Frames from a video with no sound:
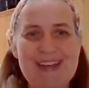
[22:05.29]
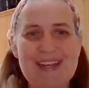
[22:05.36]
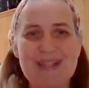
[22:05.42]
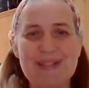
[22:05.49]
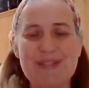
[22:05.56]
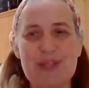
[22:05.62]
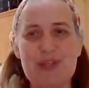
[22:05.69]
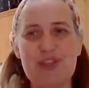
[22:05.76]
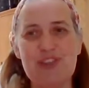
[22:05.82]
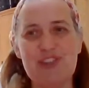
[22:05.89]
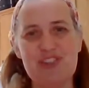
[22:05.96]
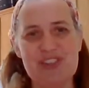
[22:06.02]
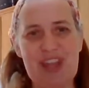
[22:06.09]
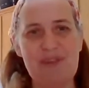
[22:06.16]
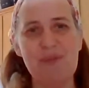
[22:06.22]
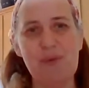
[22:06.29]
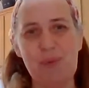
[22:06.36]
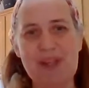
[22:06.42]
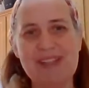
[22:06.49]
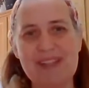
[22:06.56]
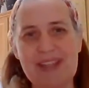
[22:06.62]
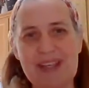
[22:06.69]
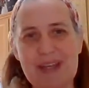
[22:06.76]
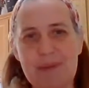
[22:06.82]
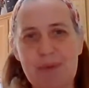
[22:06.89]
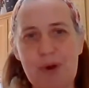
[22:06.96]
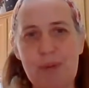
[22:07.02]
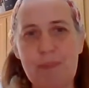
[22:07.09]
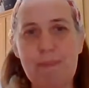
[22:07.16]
So you'll just have to wait till I come home.